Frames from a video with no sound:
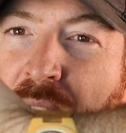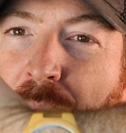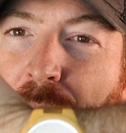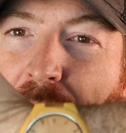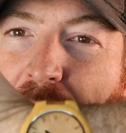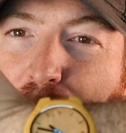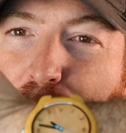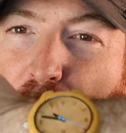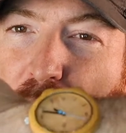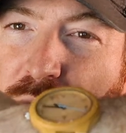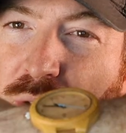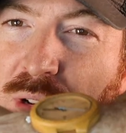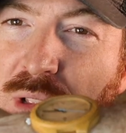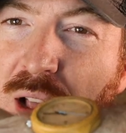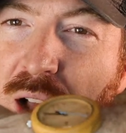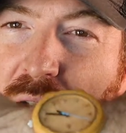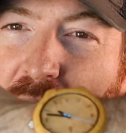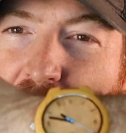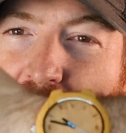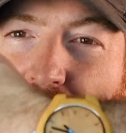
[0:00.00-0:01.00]
My
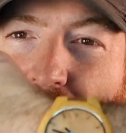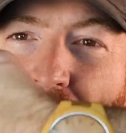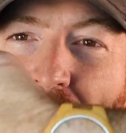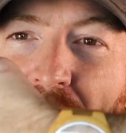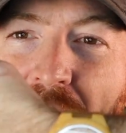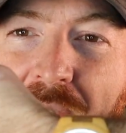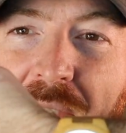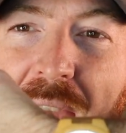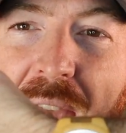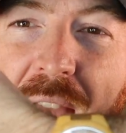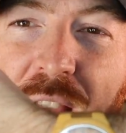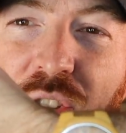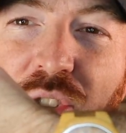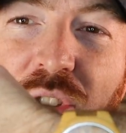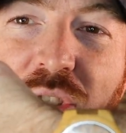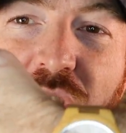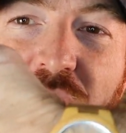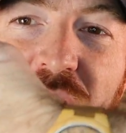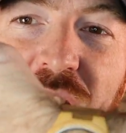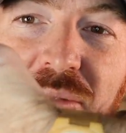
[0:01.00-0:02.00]
brother-in-law and I
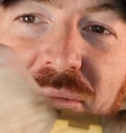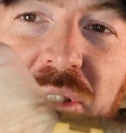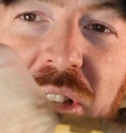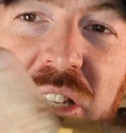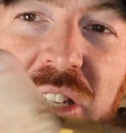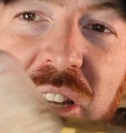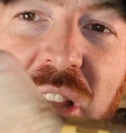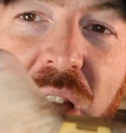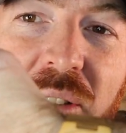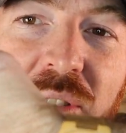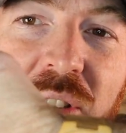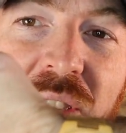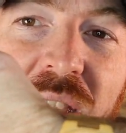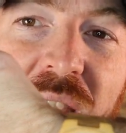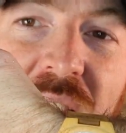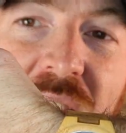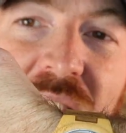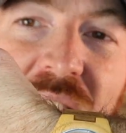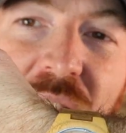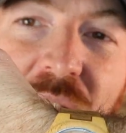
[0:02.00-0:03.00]
actually just discovered
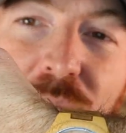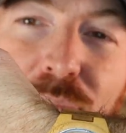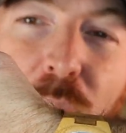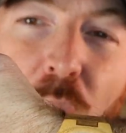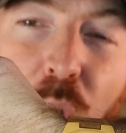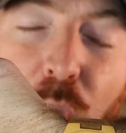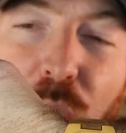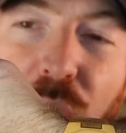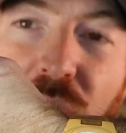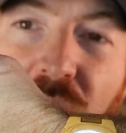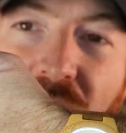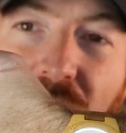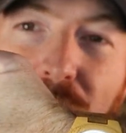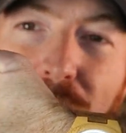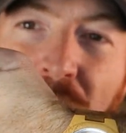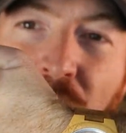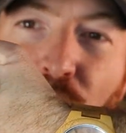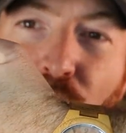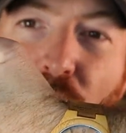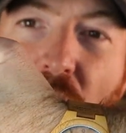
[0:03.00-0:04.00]
these and have both
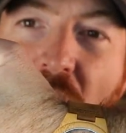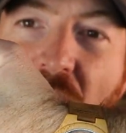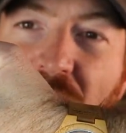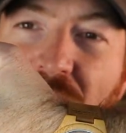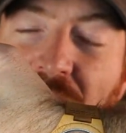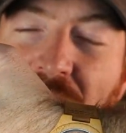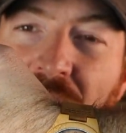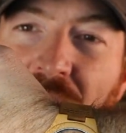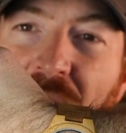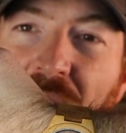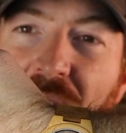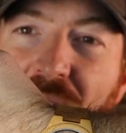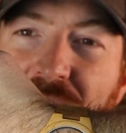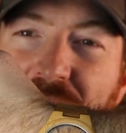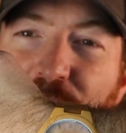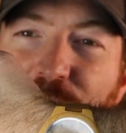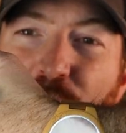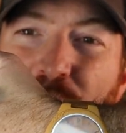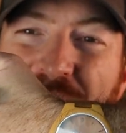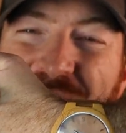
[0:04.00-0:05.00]
been rocking
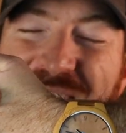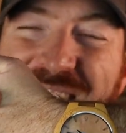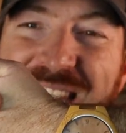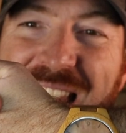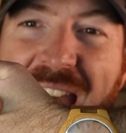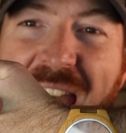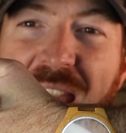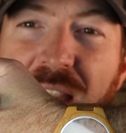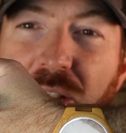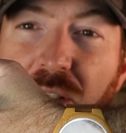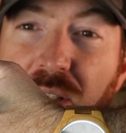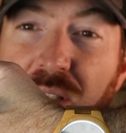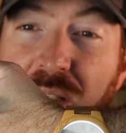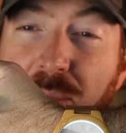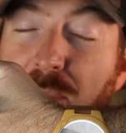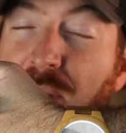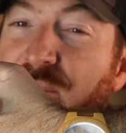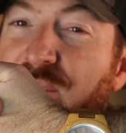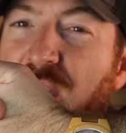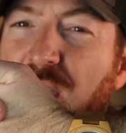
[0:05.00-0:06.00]
different styles
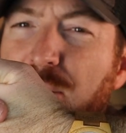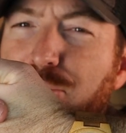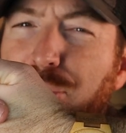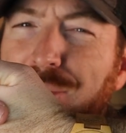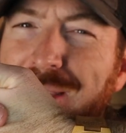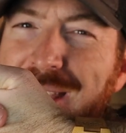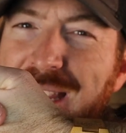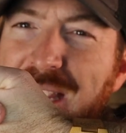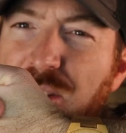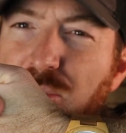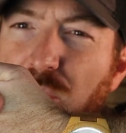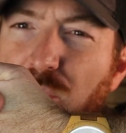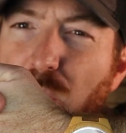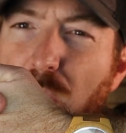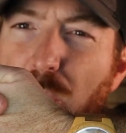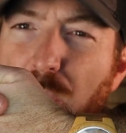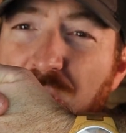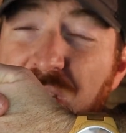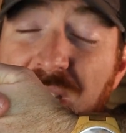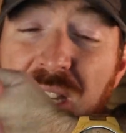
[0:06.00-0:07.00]
and been very pleased with
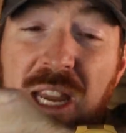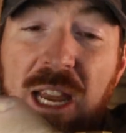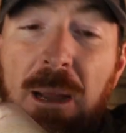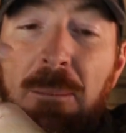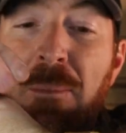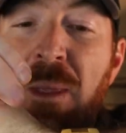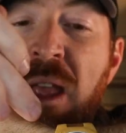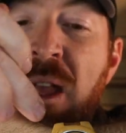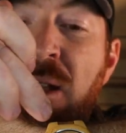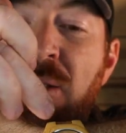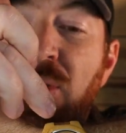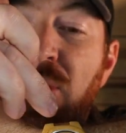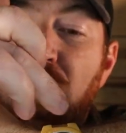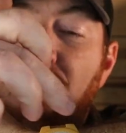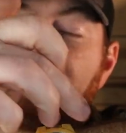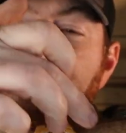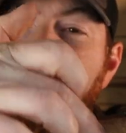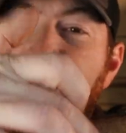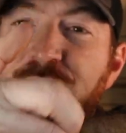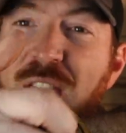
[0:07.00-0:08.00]
what we're seeing.
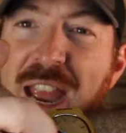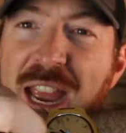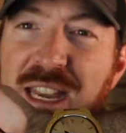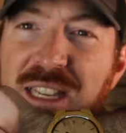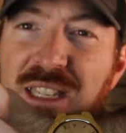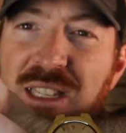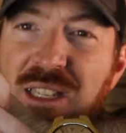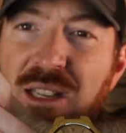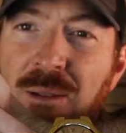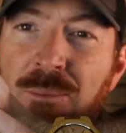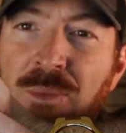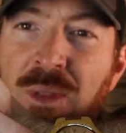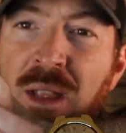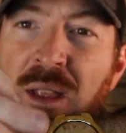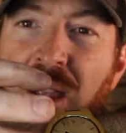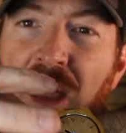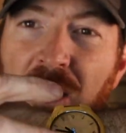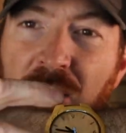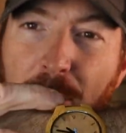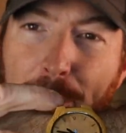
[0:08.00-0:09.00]
The face
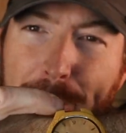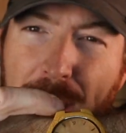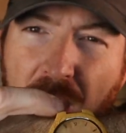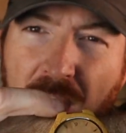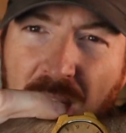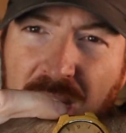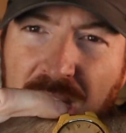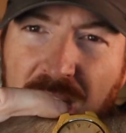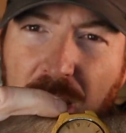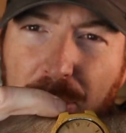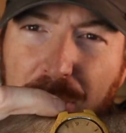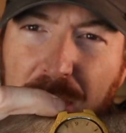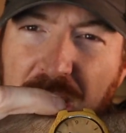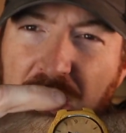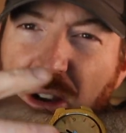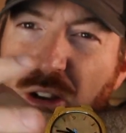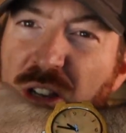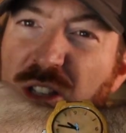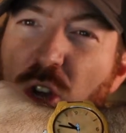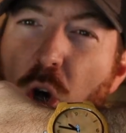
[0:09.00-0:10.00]
and the body up
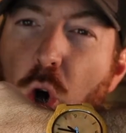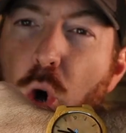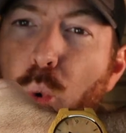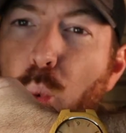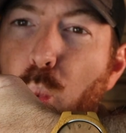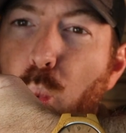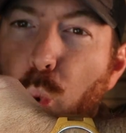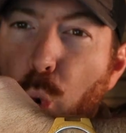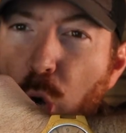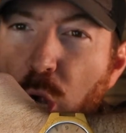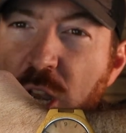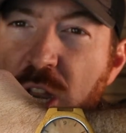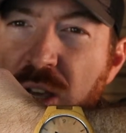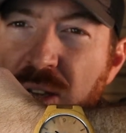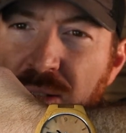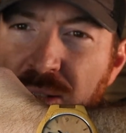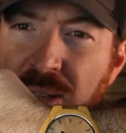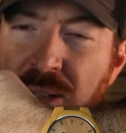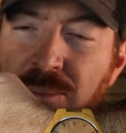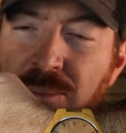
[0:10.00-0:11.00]
here is all wood
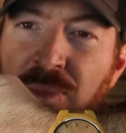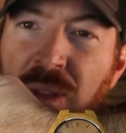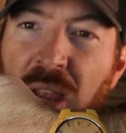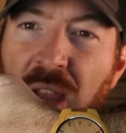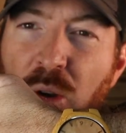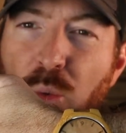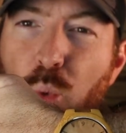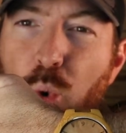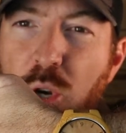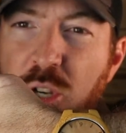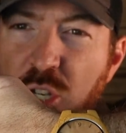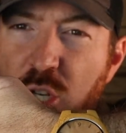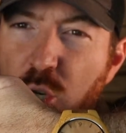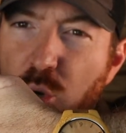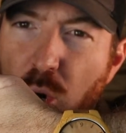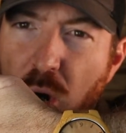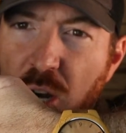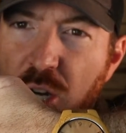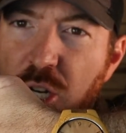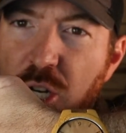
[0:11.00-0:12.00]
and wood
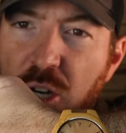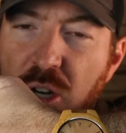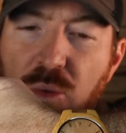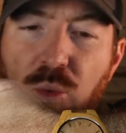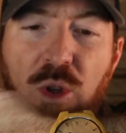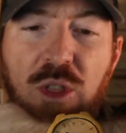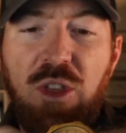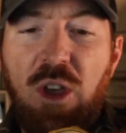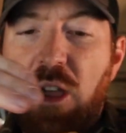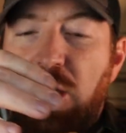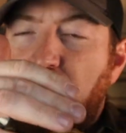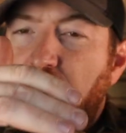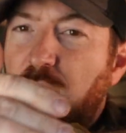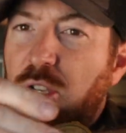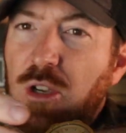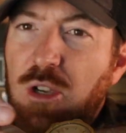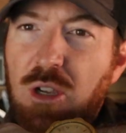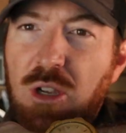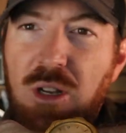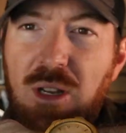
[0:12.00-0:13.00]
structured with a
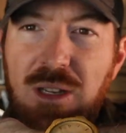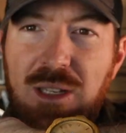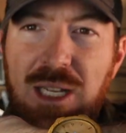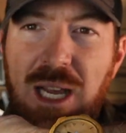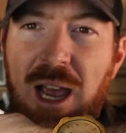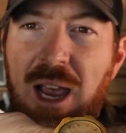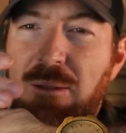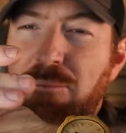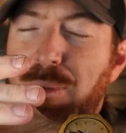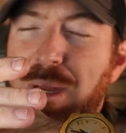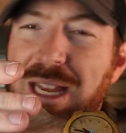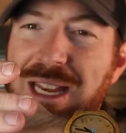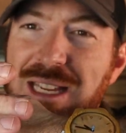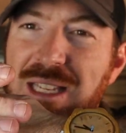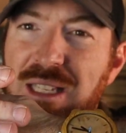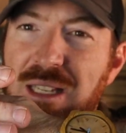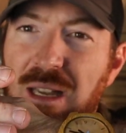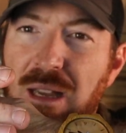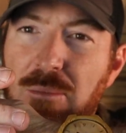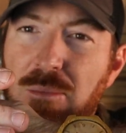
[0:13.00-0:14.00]
good
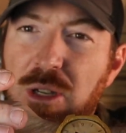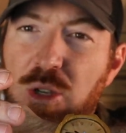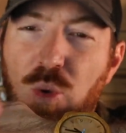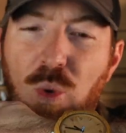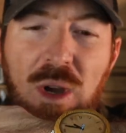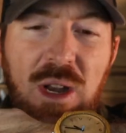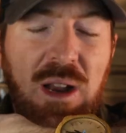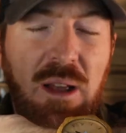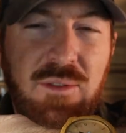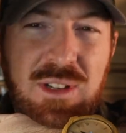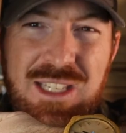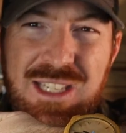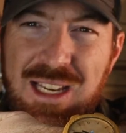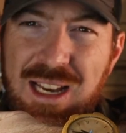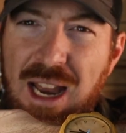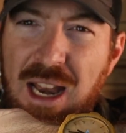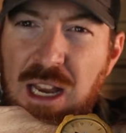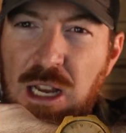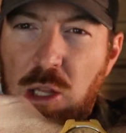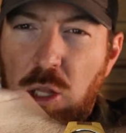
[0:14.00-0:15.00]
timepiece in between. I haven't
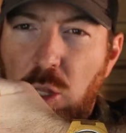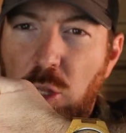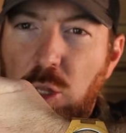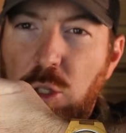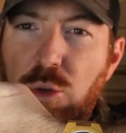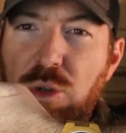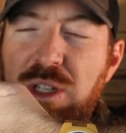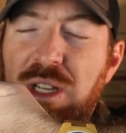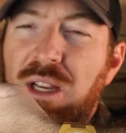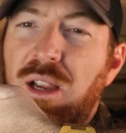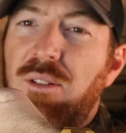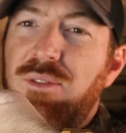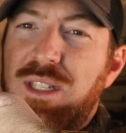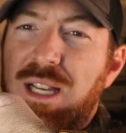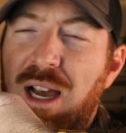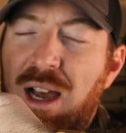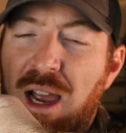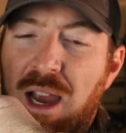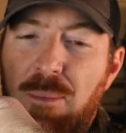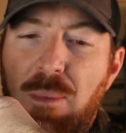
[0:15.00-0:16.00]
seen any losing of
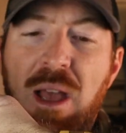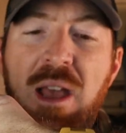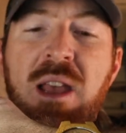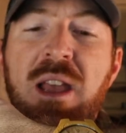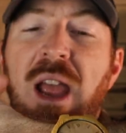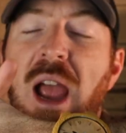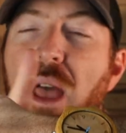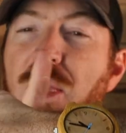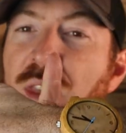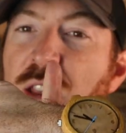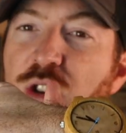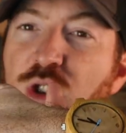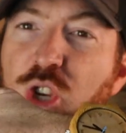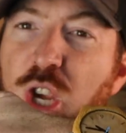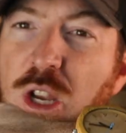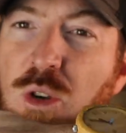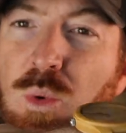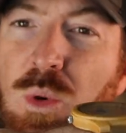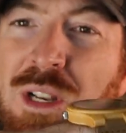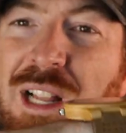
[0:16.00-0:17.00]
time. And then
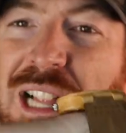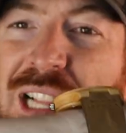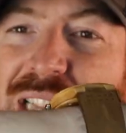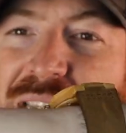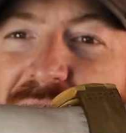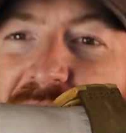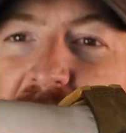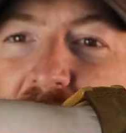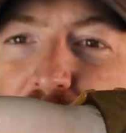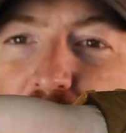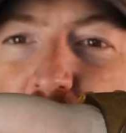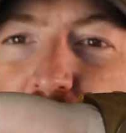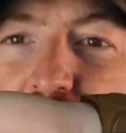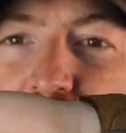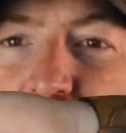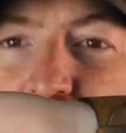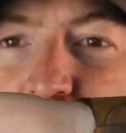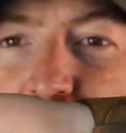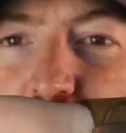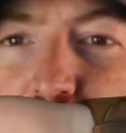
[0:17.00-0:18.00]
genuine
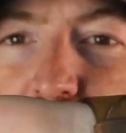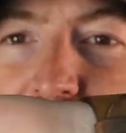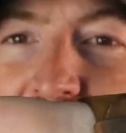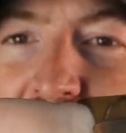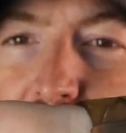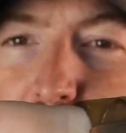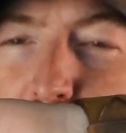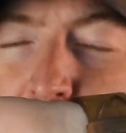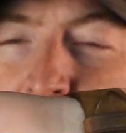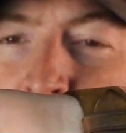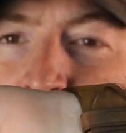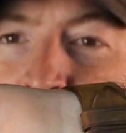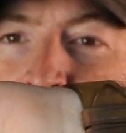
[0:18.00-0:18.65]
leather strap.